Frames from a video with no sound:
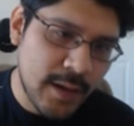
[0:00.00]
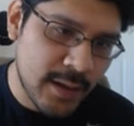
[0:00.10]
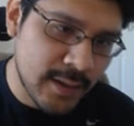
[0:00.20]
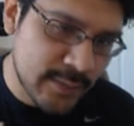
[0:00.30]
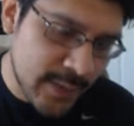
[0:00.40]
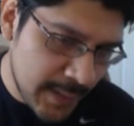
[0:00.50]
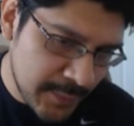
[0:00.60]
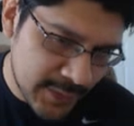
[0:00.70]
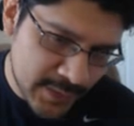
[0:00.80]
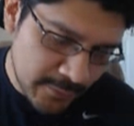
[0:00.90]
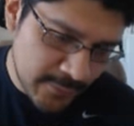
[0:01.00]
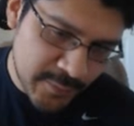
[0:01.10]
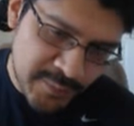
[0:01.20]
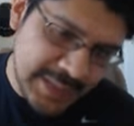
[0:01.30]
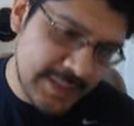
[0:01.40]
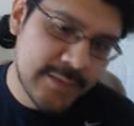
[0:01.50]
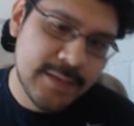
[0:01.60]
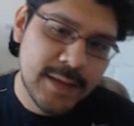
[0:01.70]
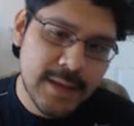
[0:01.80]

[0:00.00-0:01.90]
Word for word: uh, top cover piece